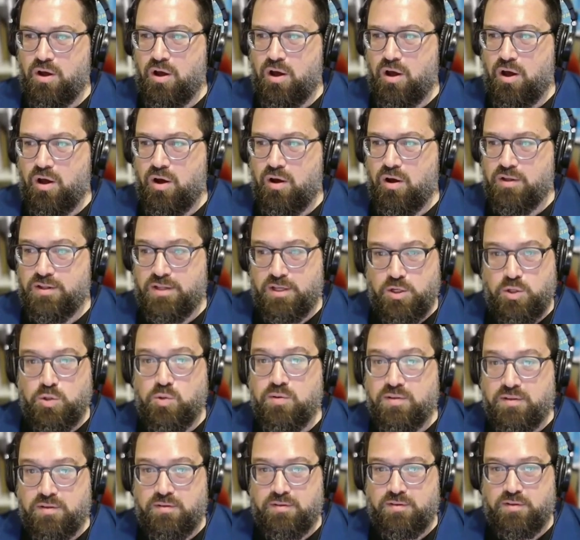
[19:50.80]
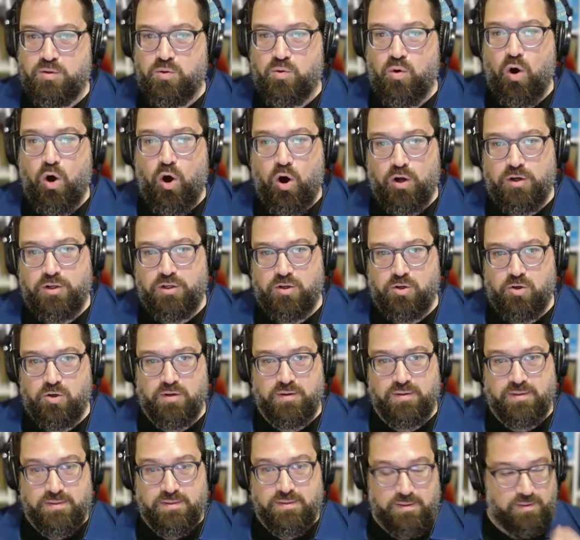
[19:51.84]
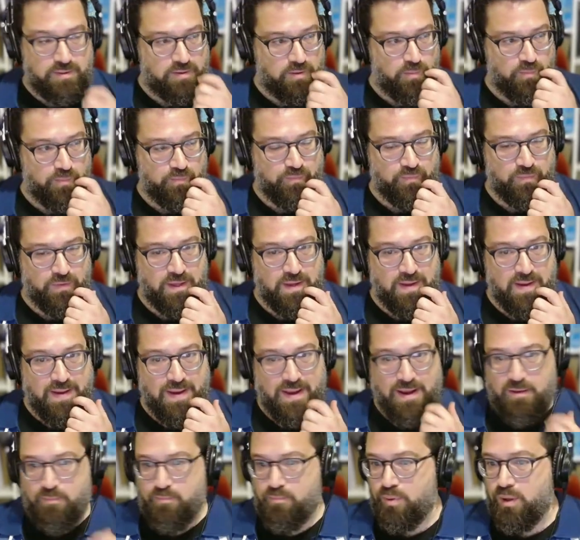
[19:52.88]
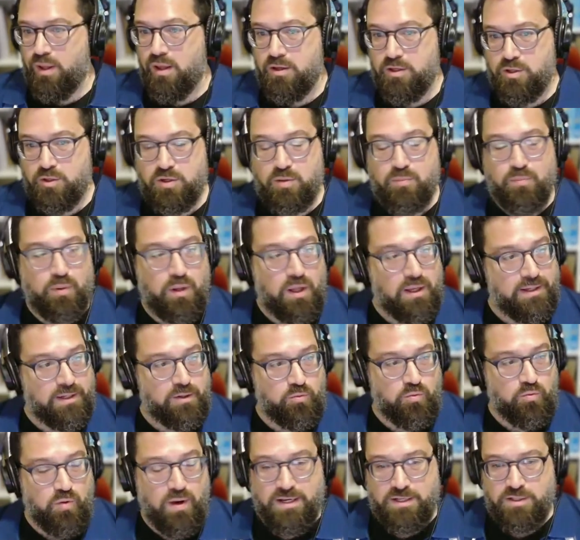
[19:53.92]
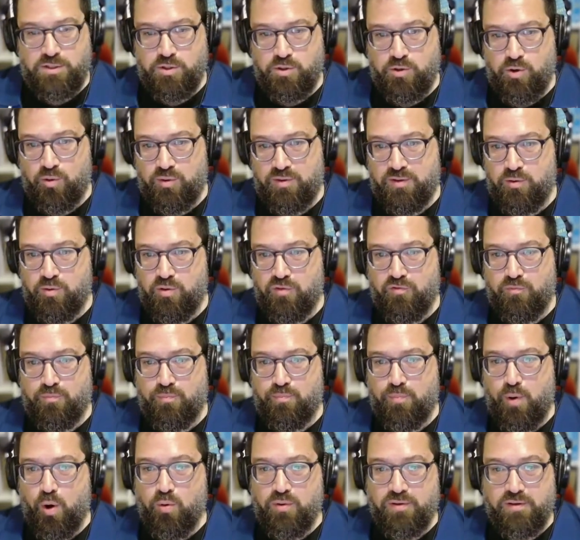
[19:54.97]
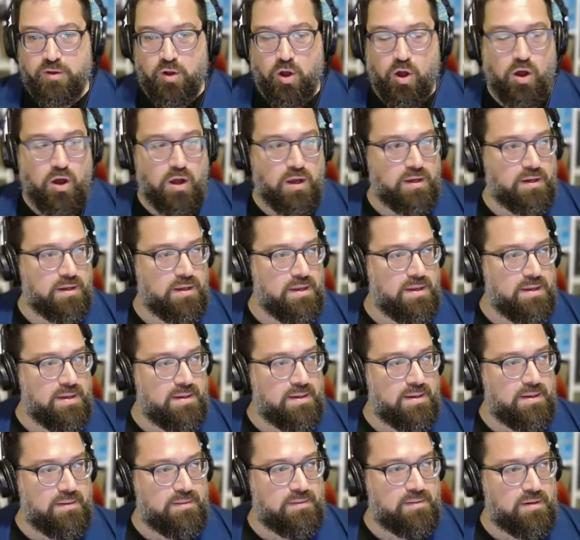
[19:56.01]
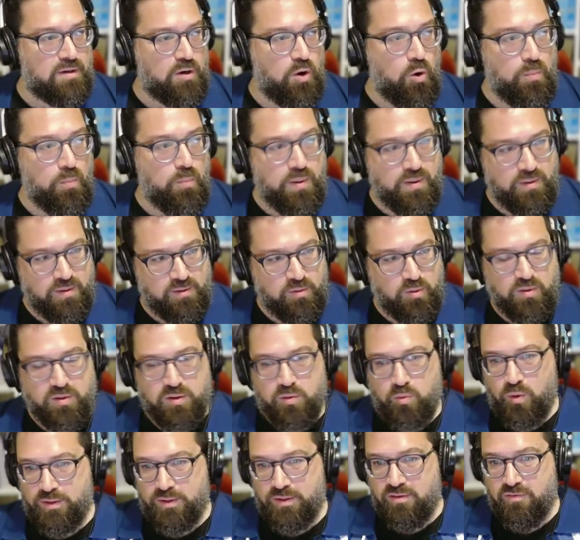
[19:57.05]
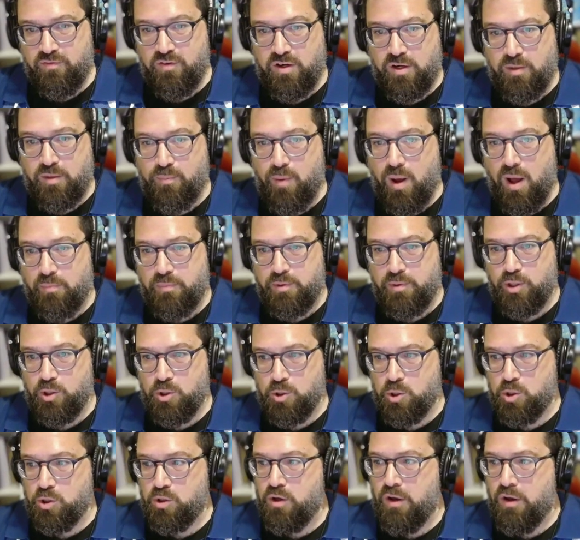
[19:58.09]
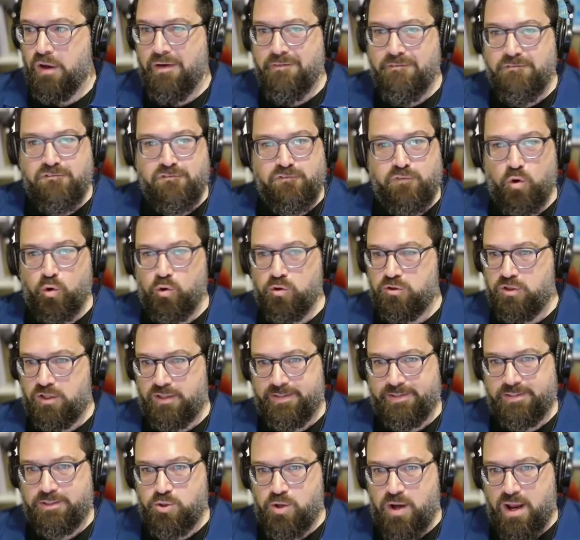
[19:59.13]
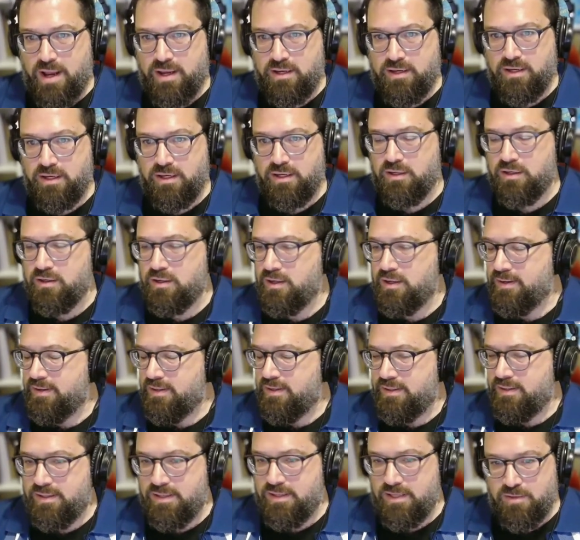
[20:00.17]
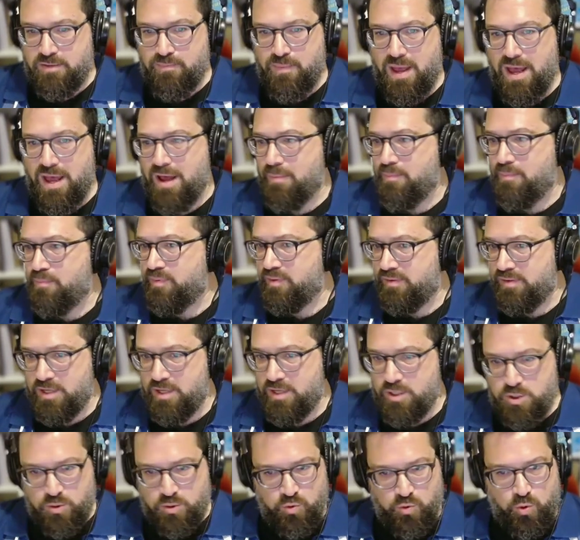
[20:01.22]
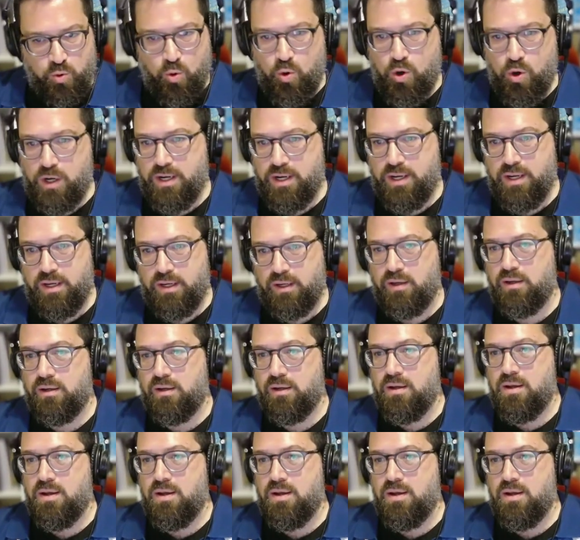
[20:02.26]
that users do on your system. And you can plug it right into code. So you have PostHog is an open source one. It's very popular full click tracking, heat map, session recording,